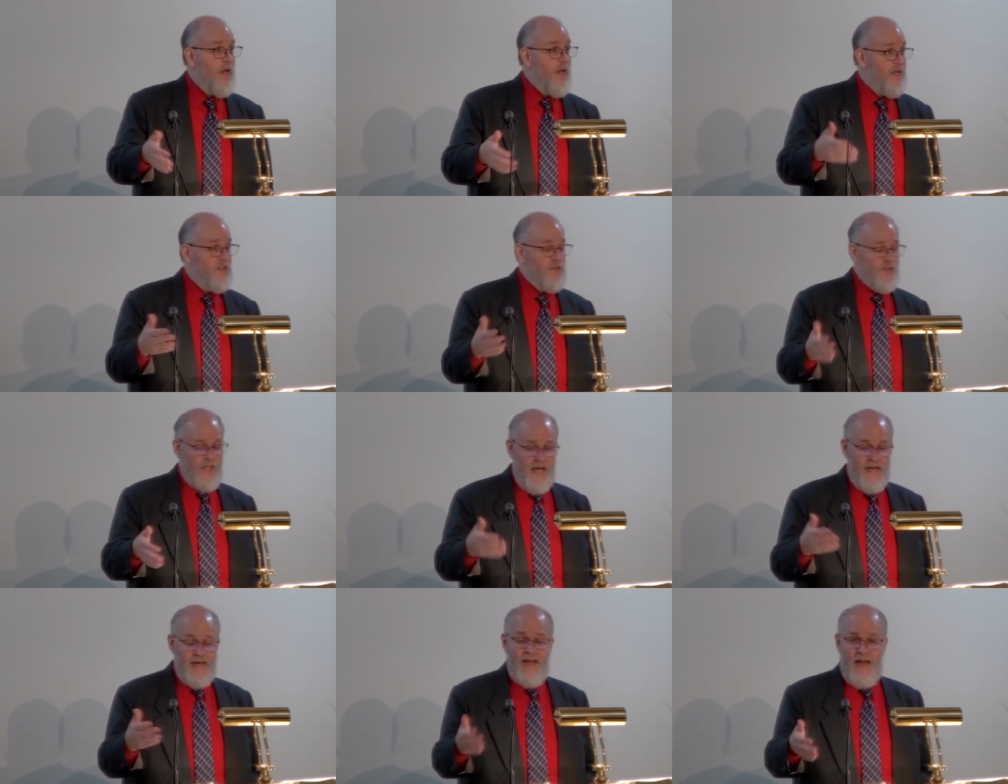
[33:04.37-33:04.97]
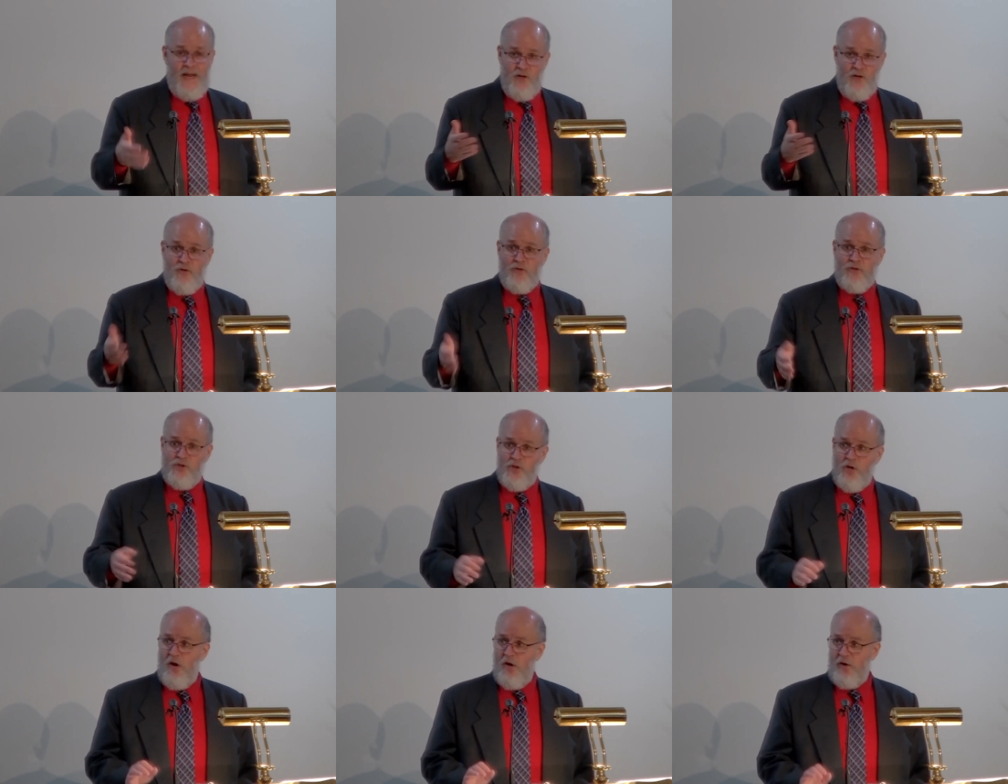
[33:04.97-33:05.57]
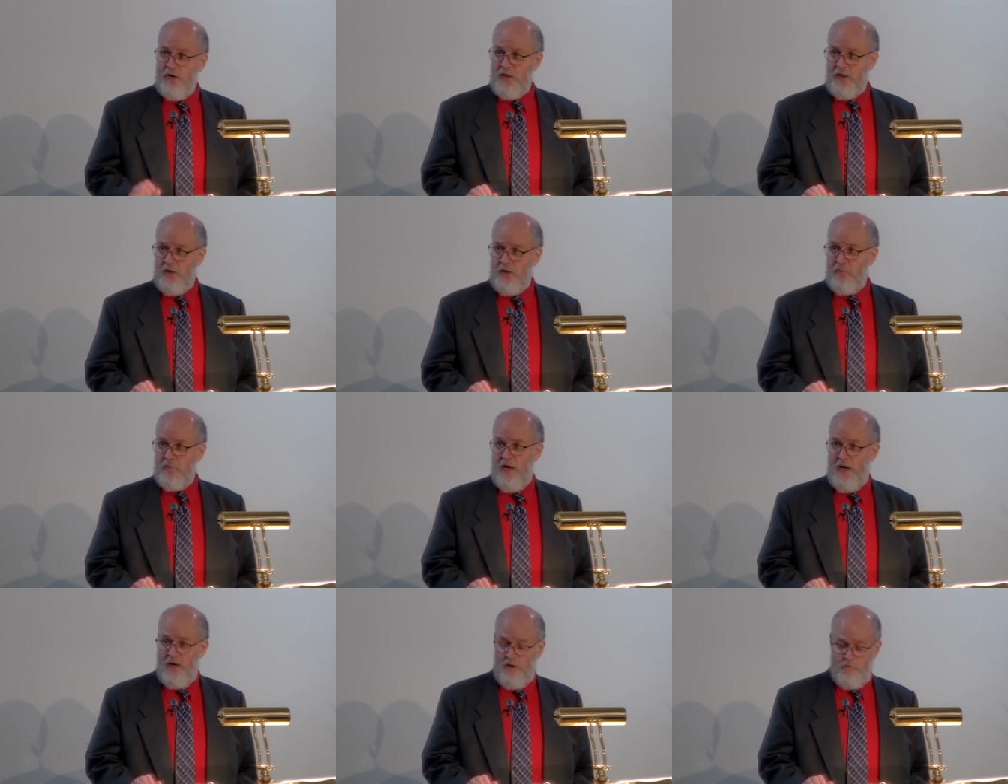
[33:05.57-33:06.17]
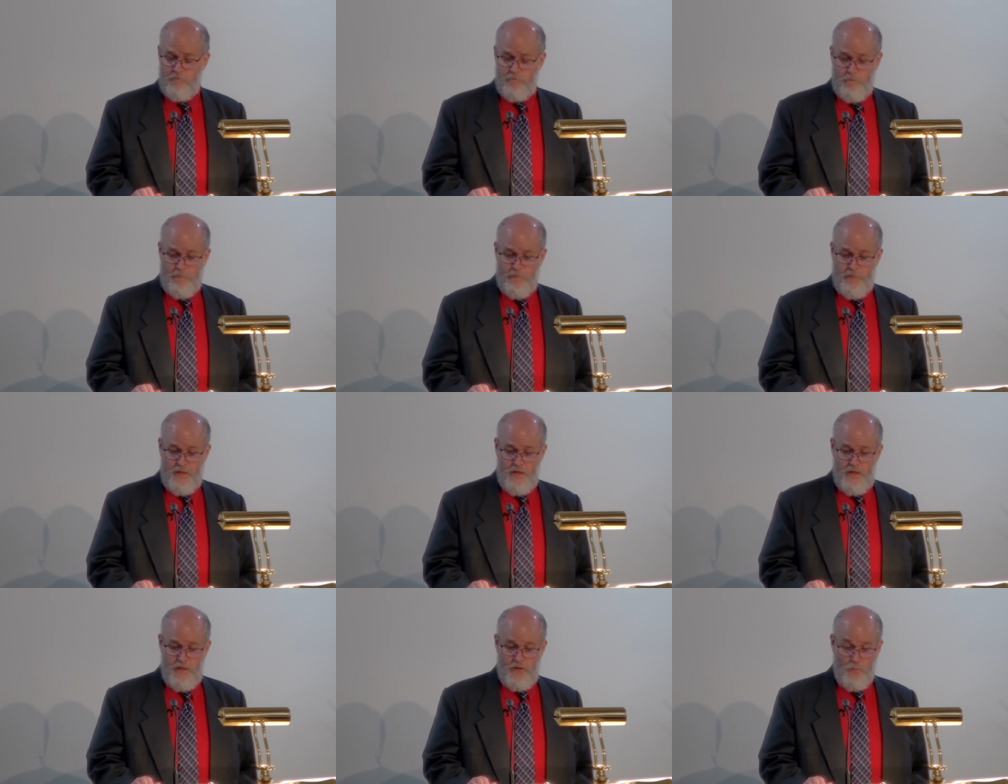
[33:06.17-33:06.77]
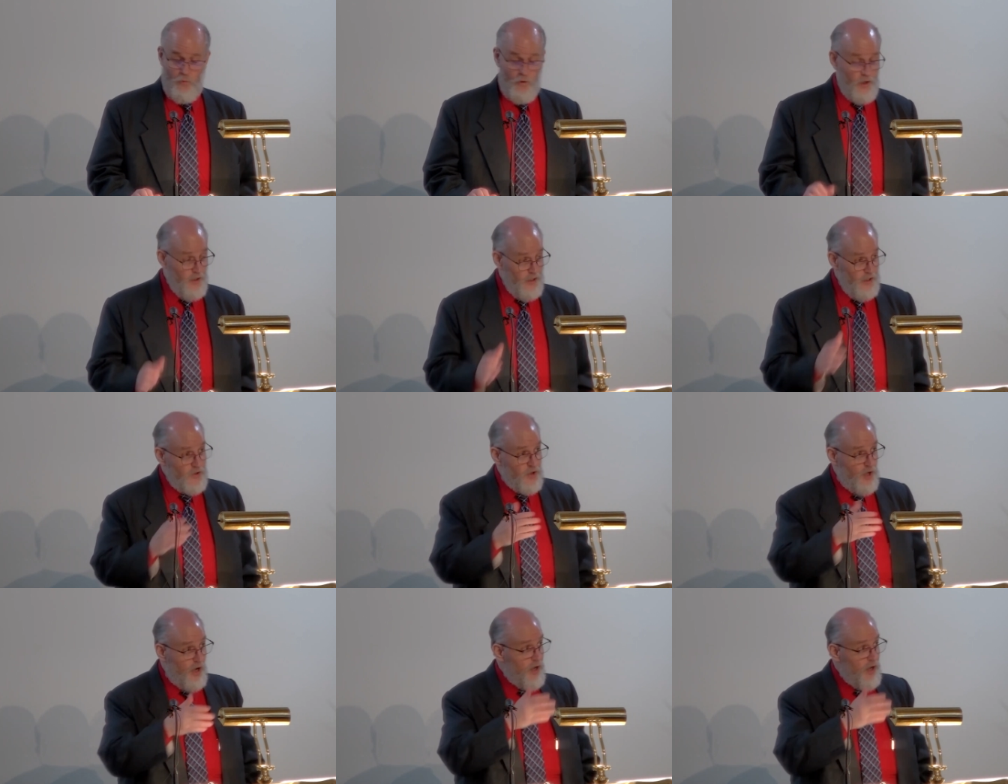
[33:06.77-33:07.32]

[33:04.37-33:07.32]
weeks that Daniel's talking about. We're going to